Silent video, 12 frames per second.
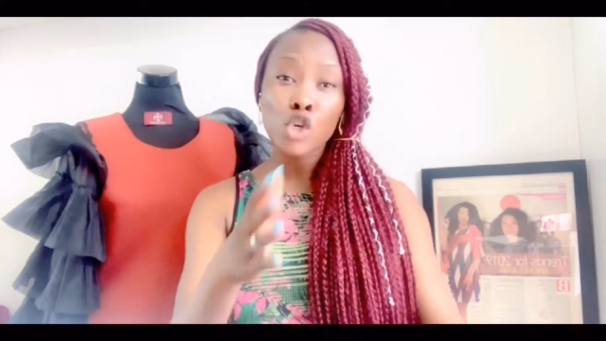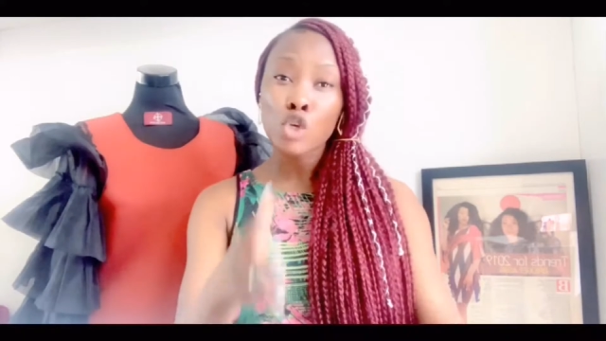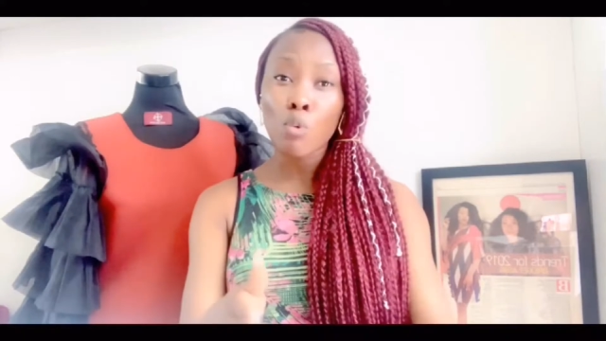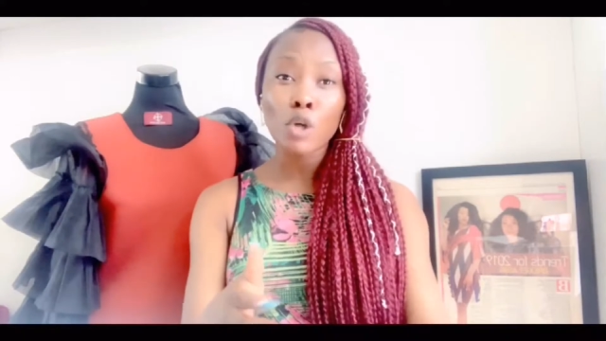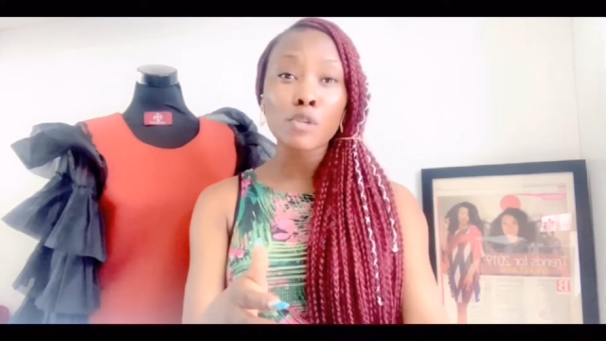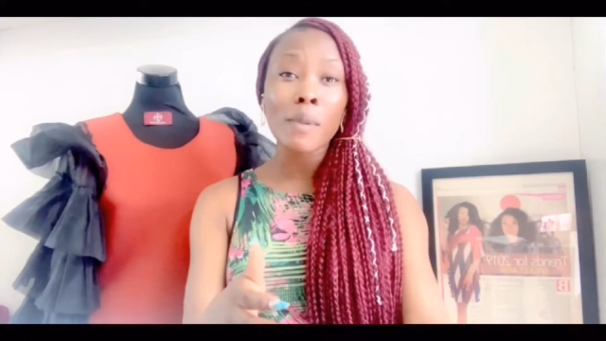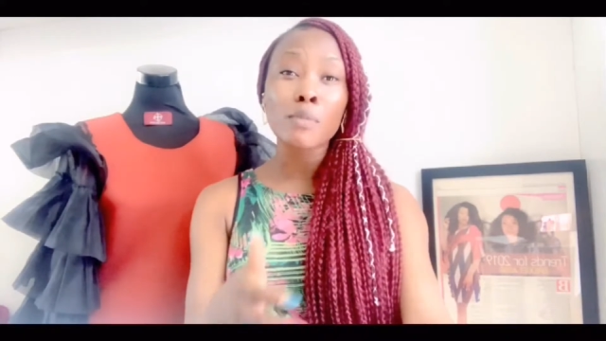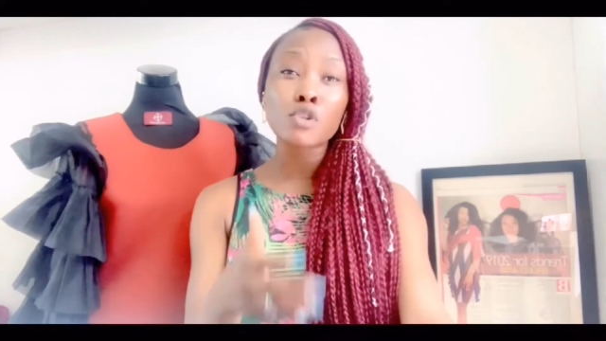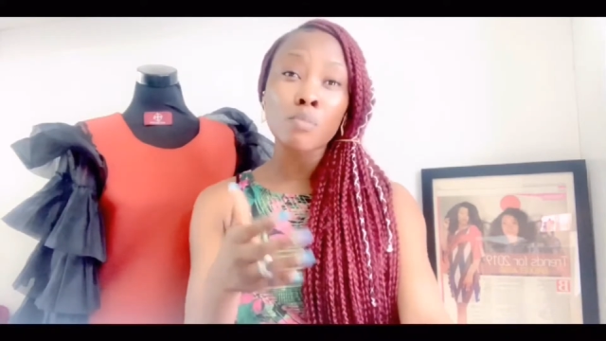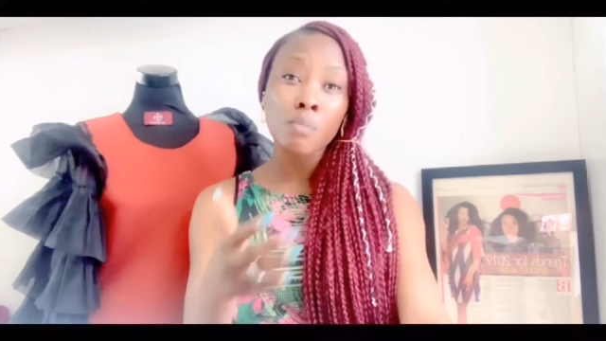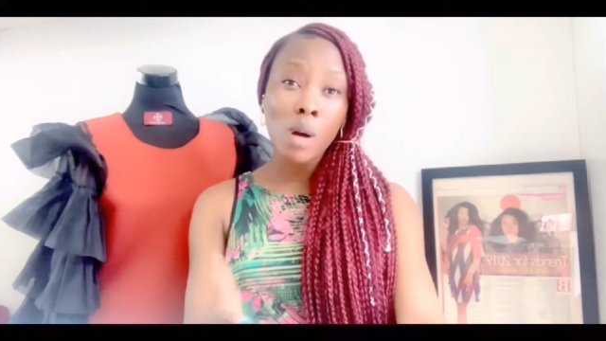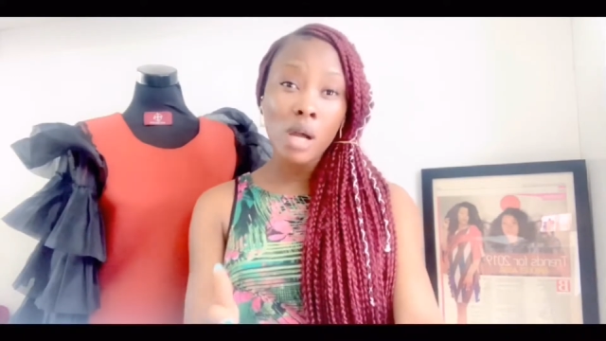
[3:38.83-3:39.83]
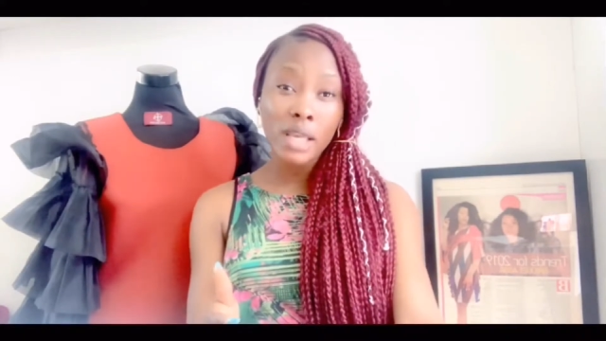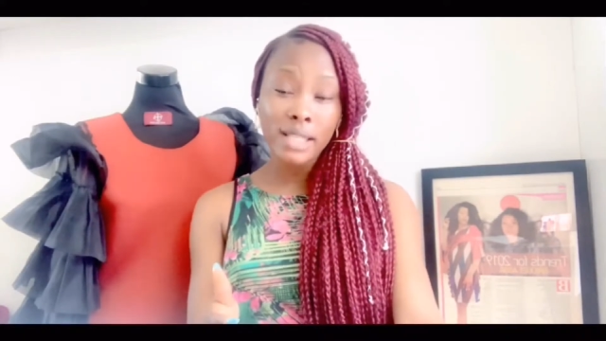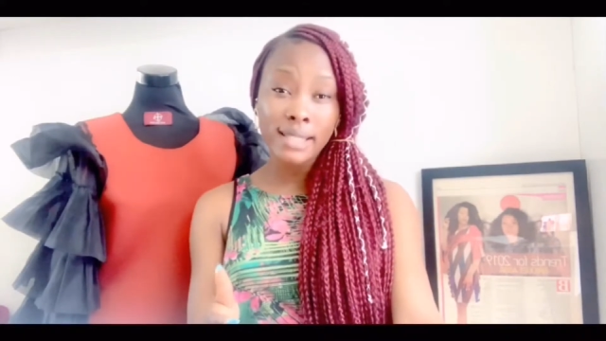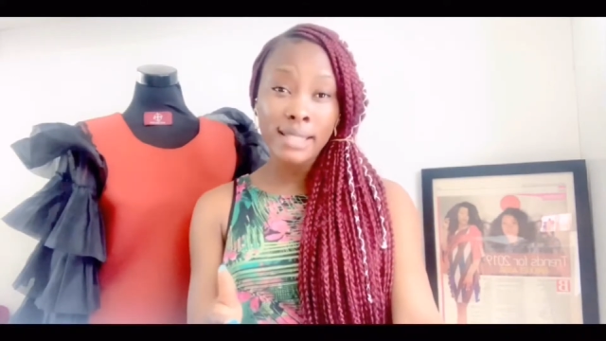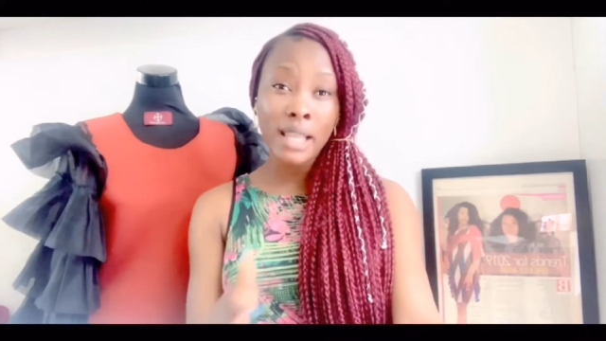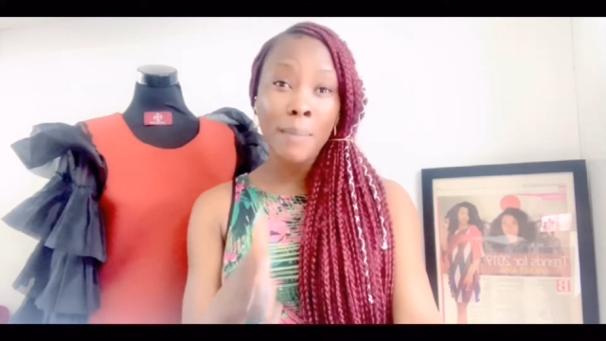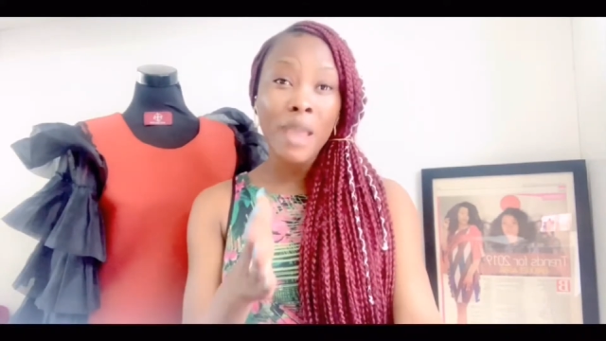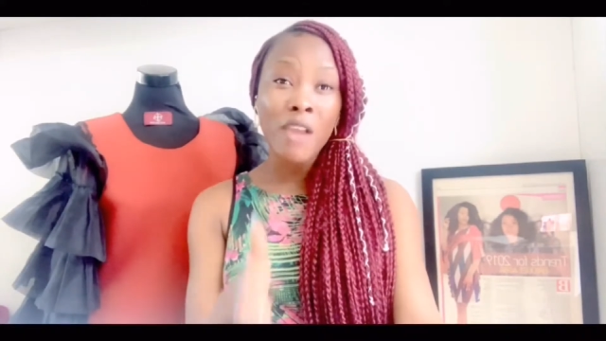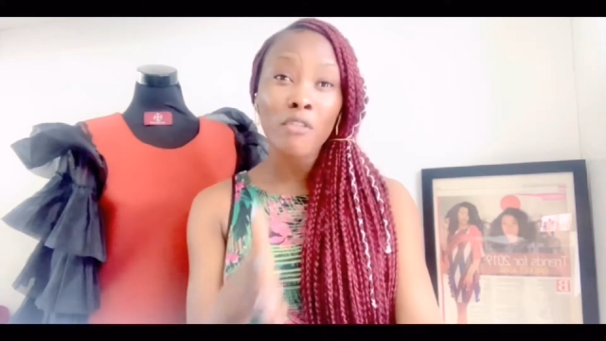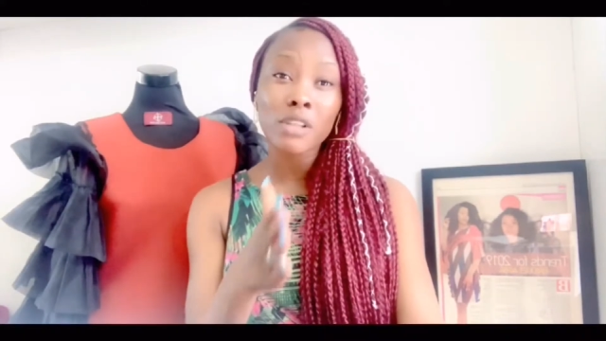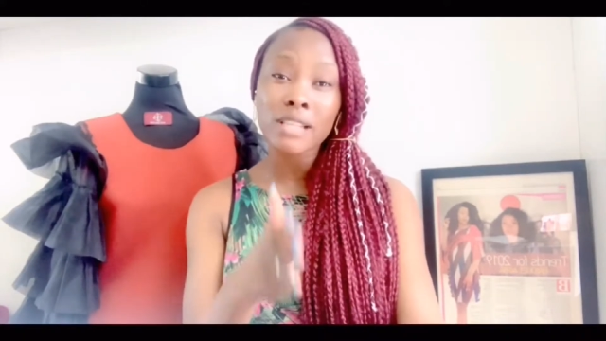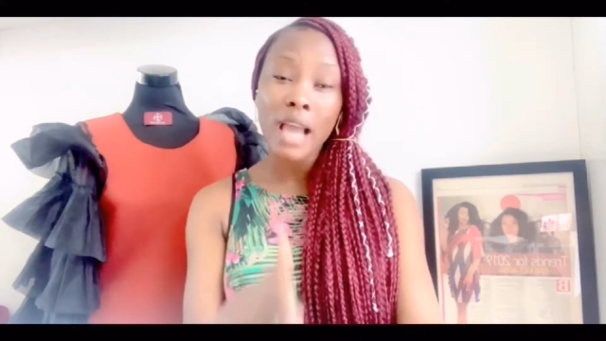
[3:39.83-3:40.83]
You want to be able to market to them
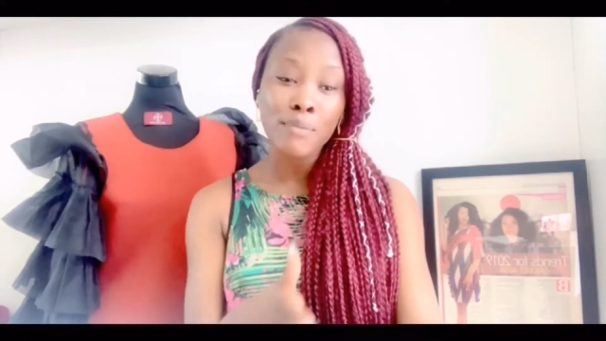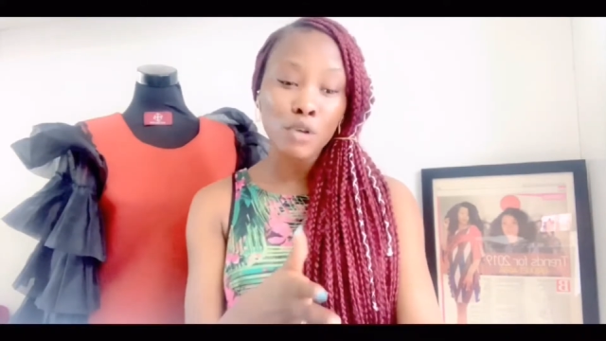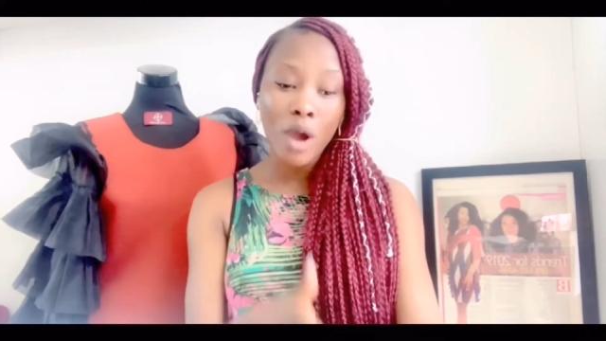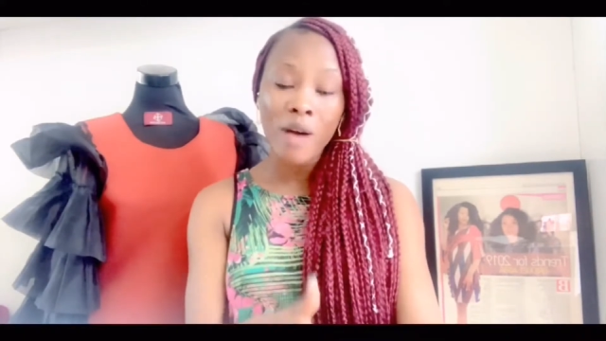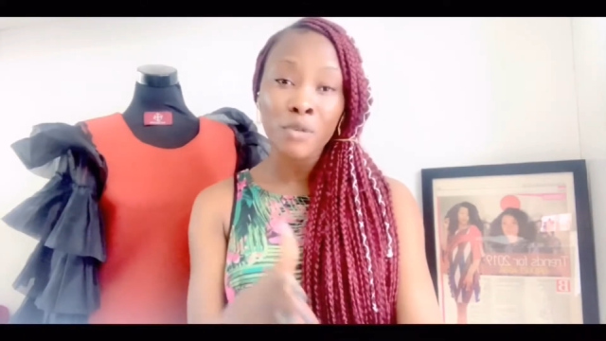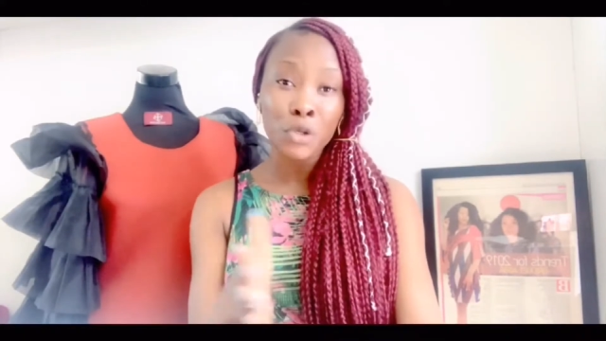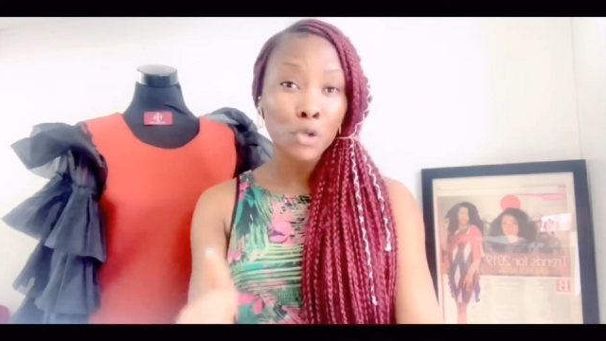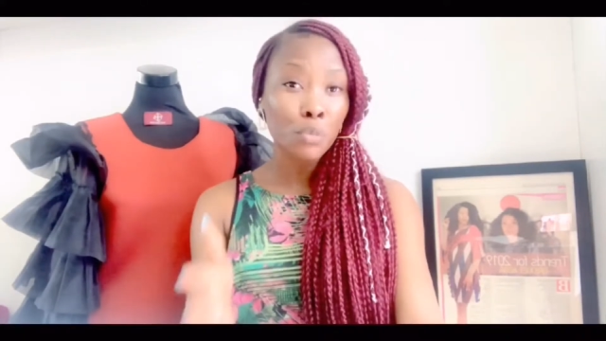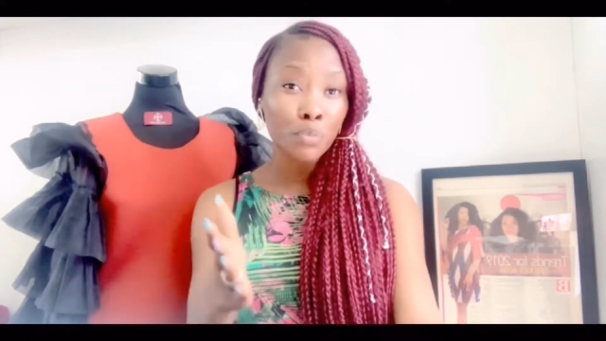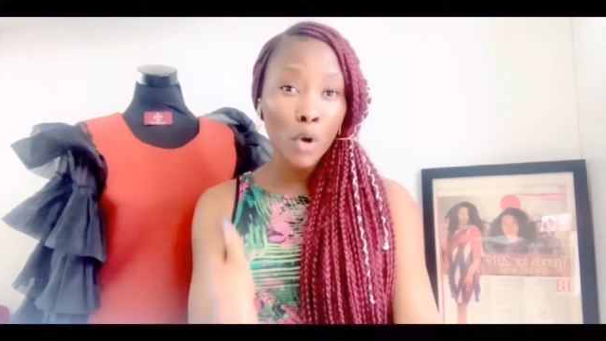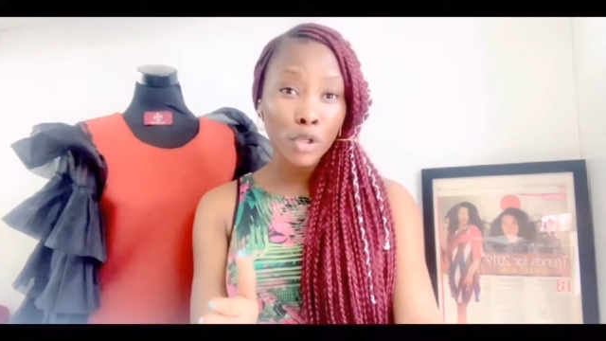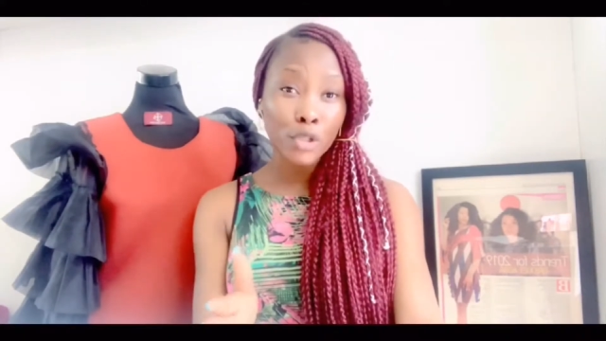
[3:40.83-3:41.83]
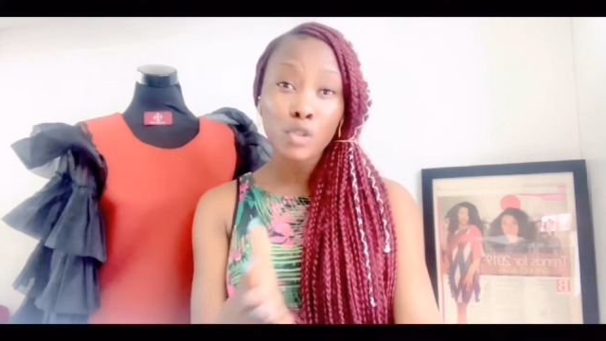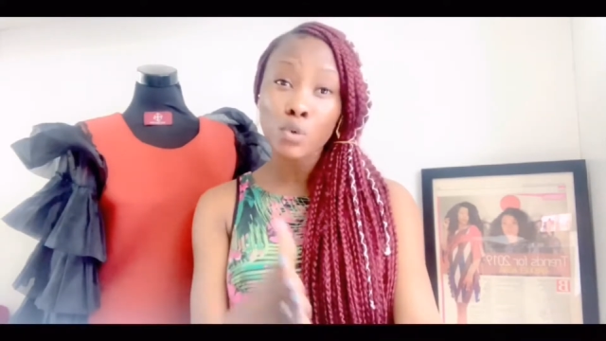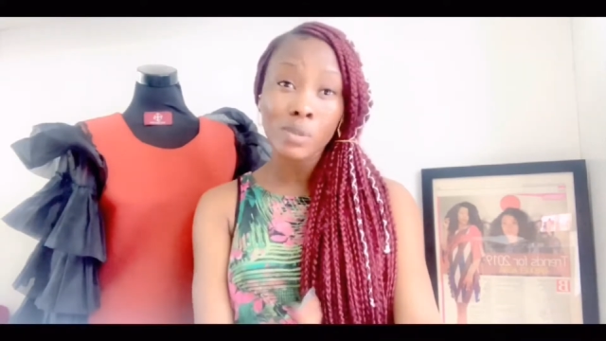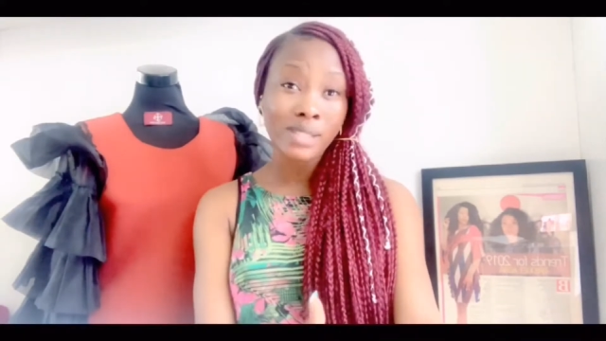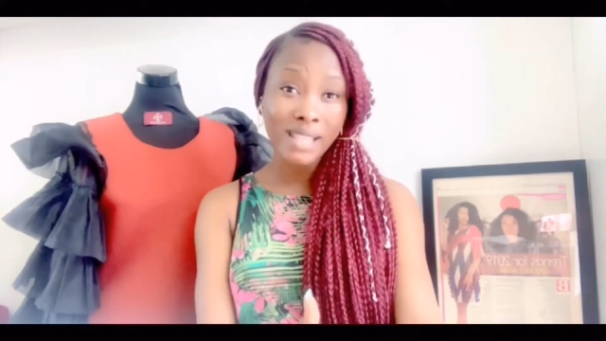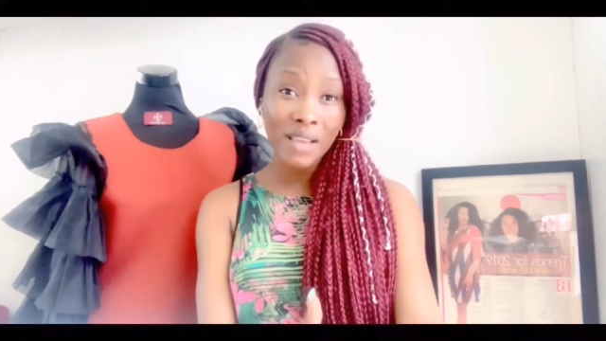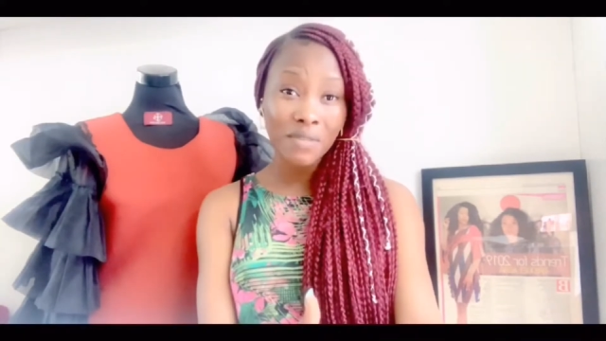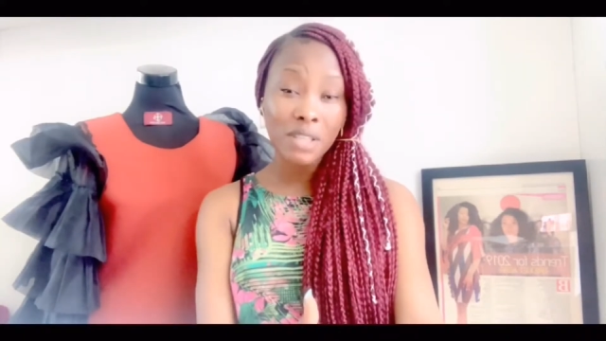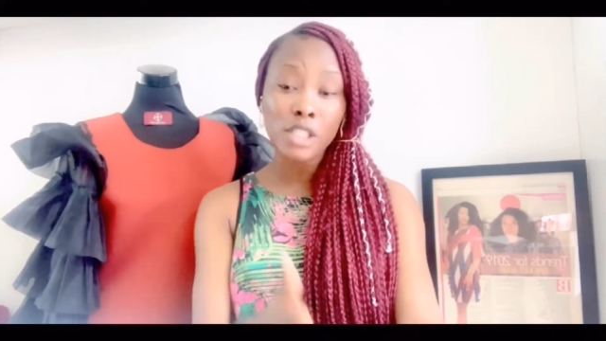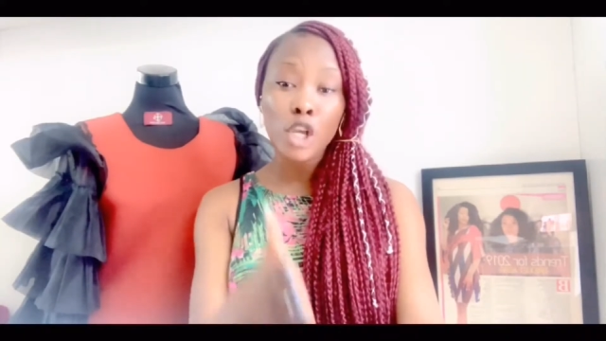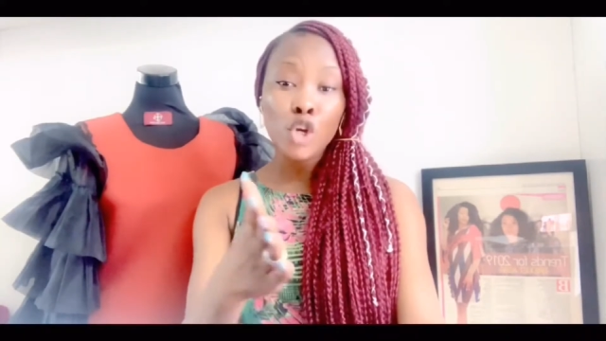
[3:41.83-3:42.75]
every time you have a new product or service.